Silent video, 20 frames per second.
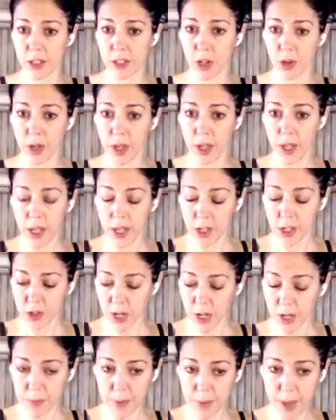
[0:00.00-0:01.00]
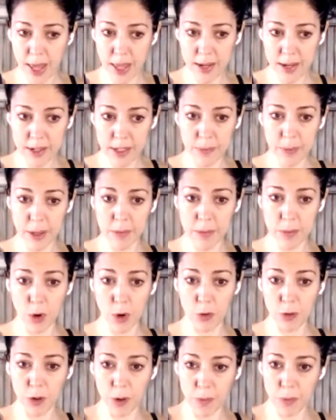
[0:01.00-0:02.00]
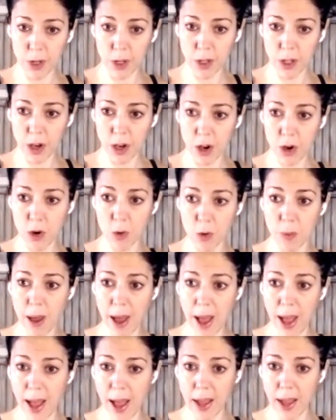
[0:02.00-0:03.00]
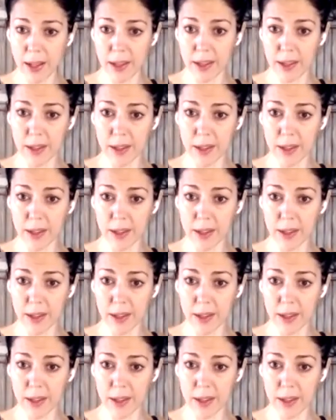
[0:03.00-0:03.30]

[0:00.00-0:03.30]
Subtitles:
So try to bend a bit more from the low back,